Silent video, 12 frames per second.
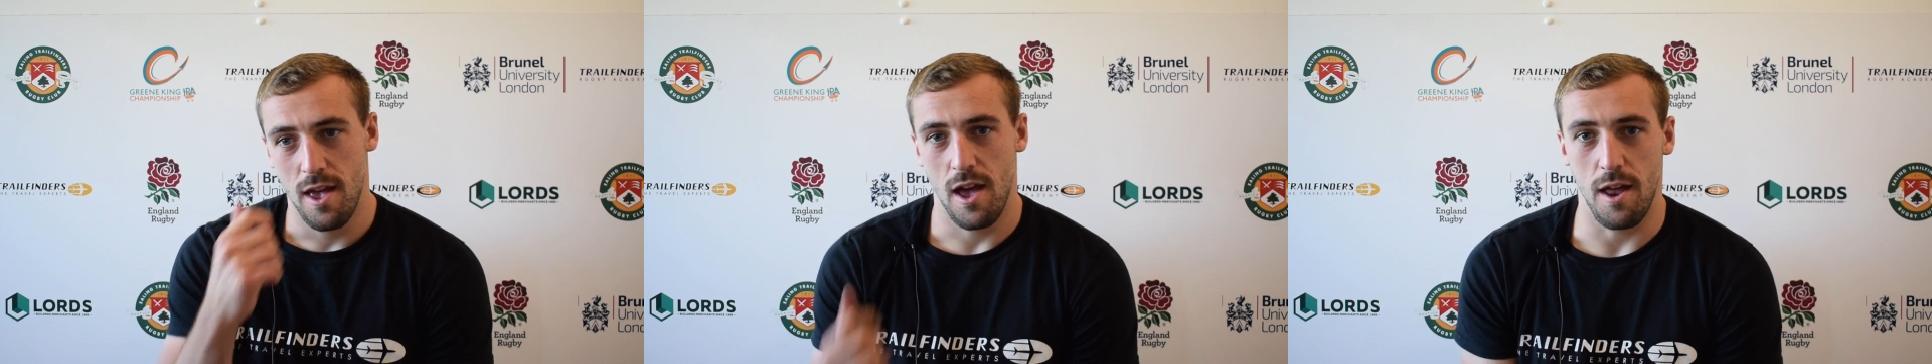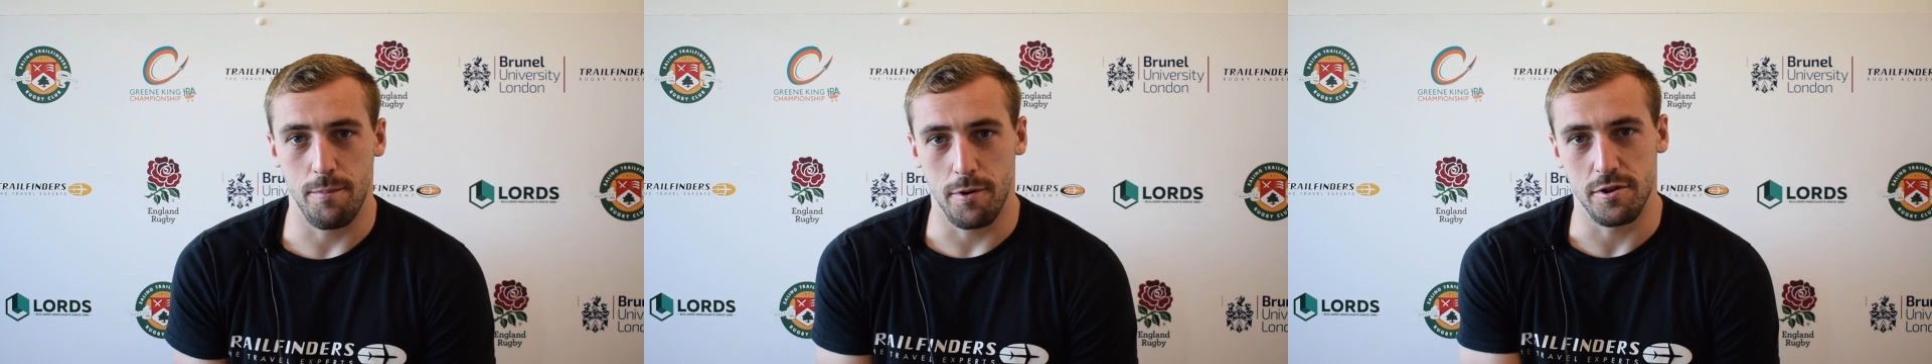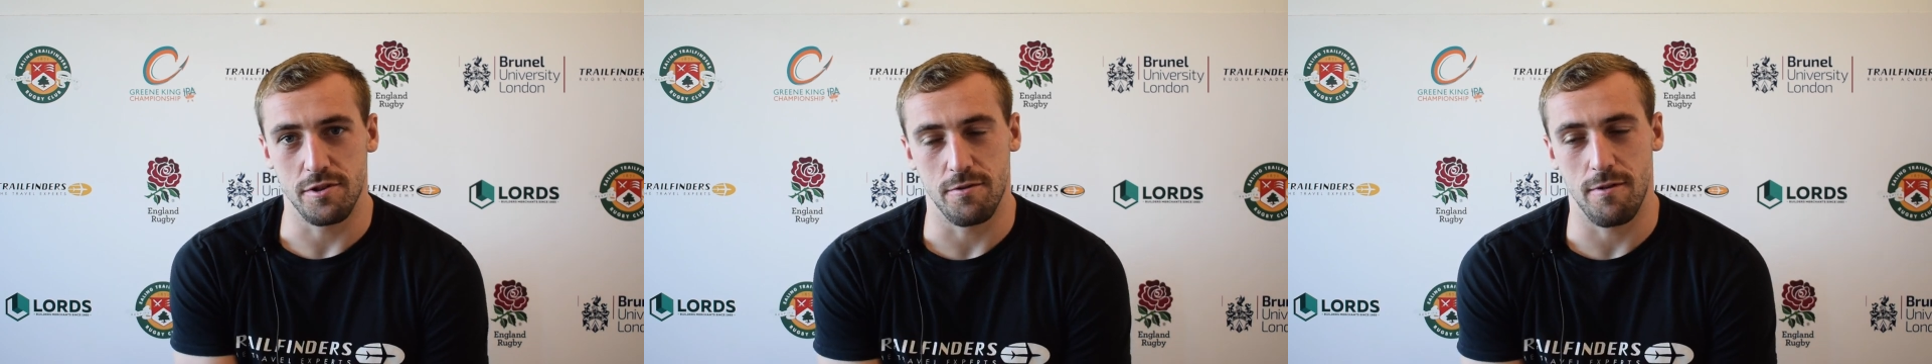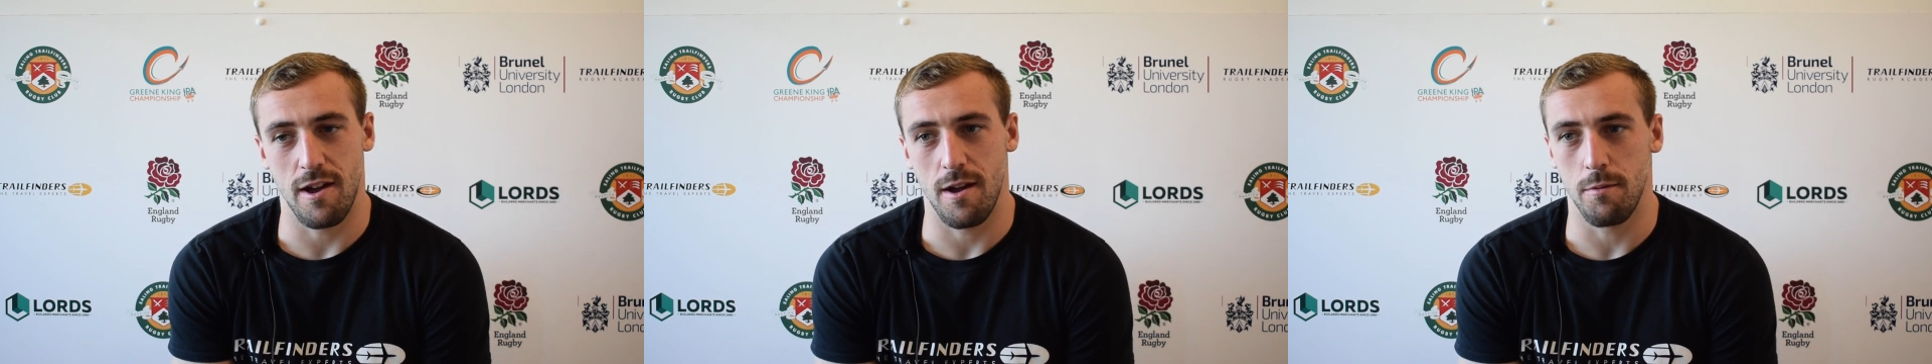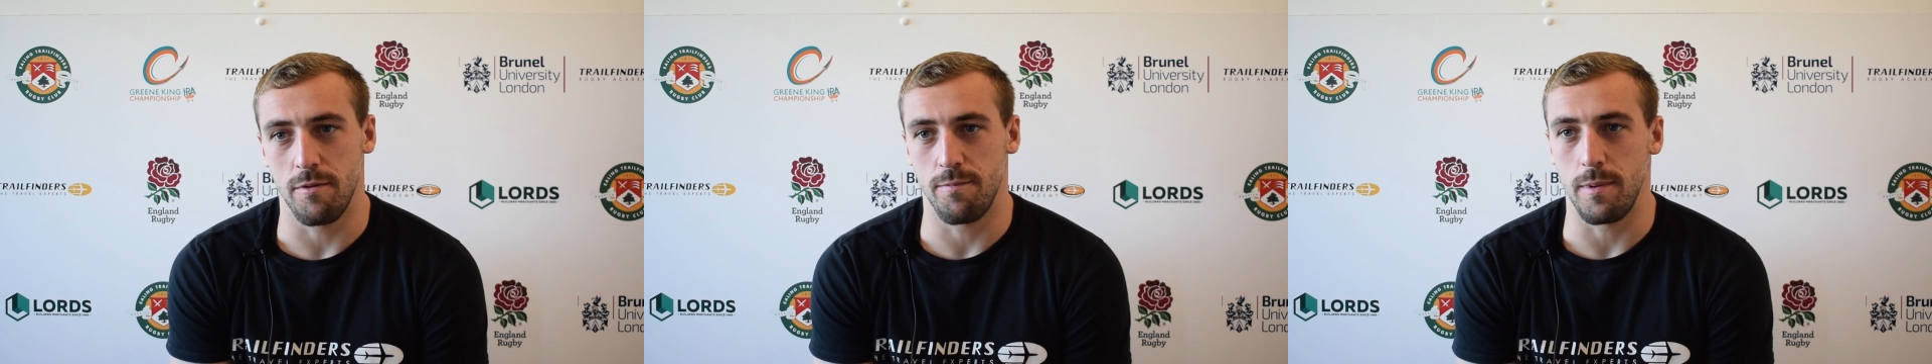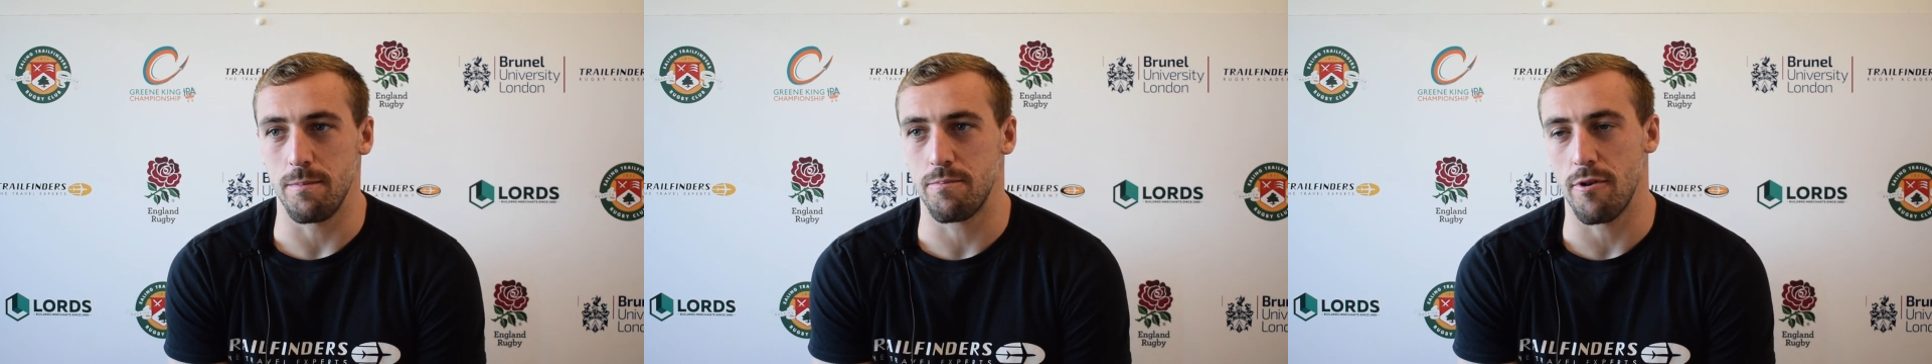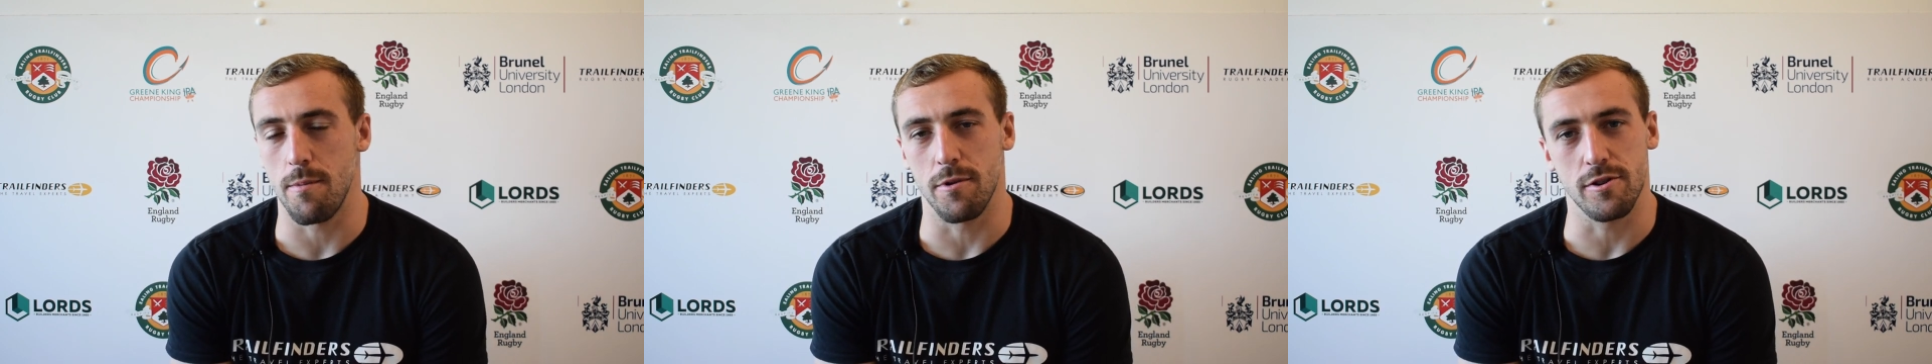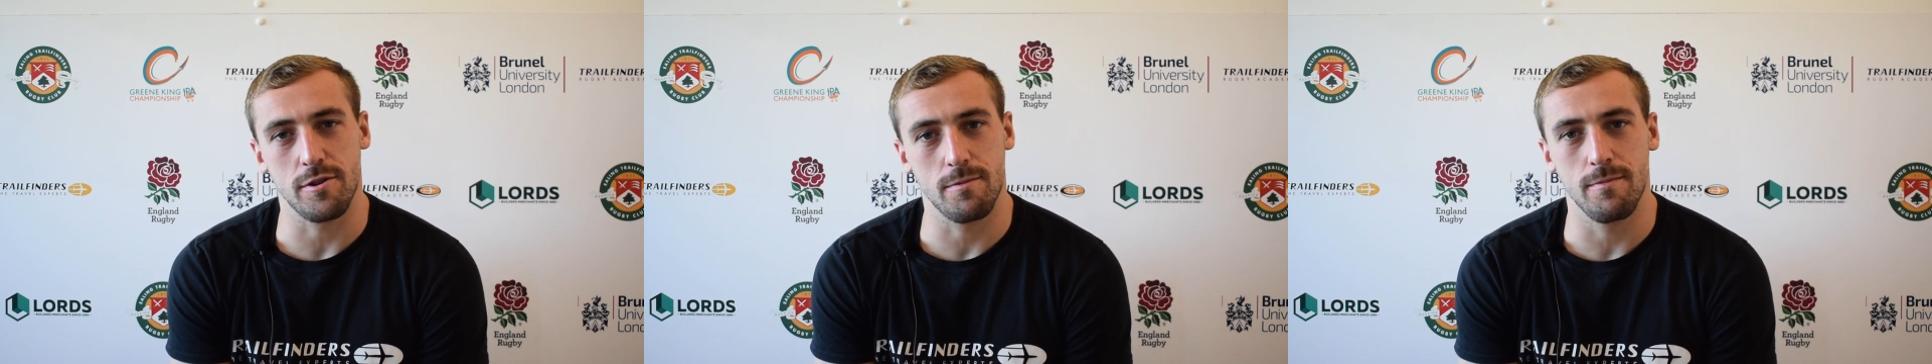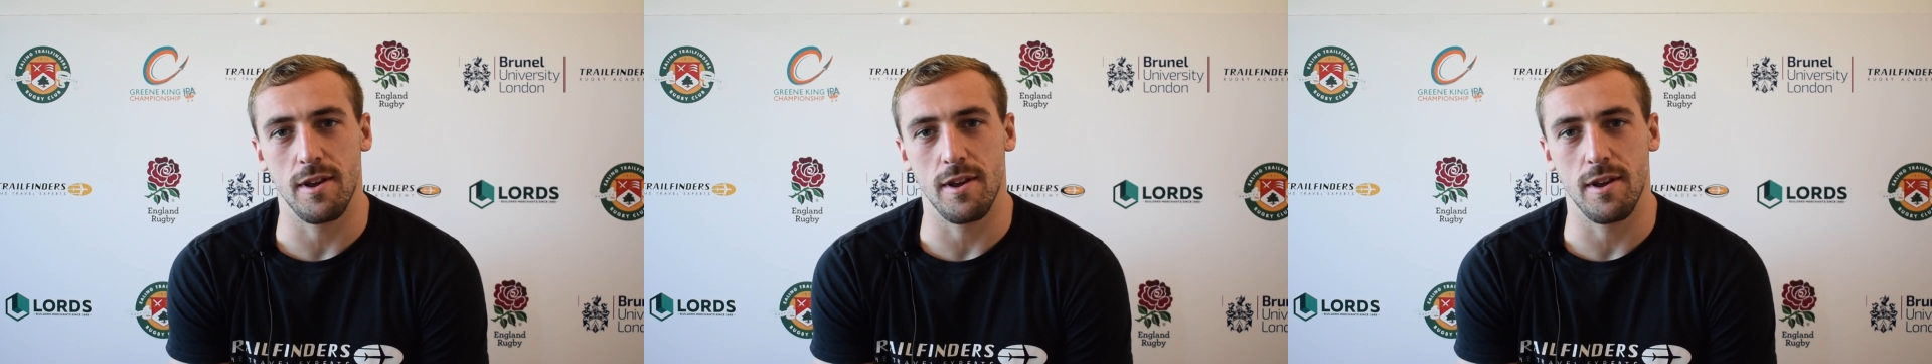and boys are uh, we've been pretty much